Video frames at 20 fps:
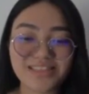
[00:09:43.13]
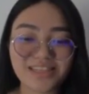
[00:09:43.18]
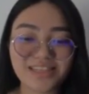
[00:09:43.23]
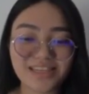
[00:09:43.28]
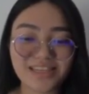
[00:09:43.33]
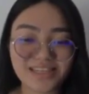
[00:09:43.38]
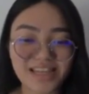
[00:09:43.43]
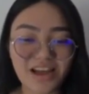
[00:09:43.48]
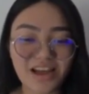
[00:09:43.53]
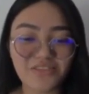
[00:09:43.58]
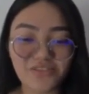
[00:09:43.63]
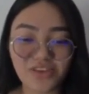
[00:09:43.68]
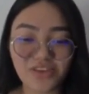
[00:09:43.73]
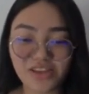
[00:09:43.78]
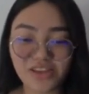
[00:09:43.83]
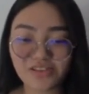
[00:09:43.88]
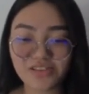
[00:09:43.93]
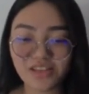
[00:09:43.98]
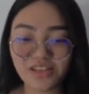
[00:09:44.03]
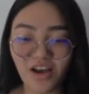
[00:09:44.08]
sit-down
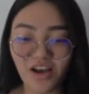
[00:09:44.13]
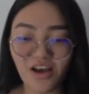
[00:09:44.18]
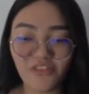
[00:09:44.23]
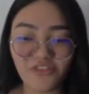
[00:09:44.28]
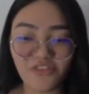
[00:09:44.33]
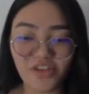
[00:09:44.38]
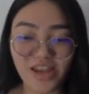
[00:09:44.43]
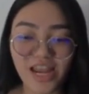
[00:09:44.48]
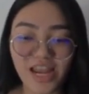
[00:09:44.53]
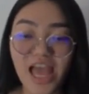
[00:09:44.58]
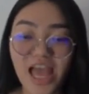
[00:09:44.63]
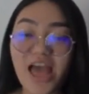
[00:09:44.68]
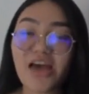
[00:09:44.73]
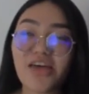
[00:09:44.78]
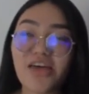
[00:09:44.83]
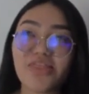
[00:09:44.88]
videos often,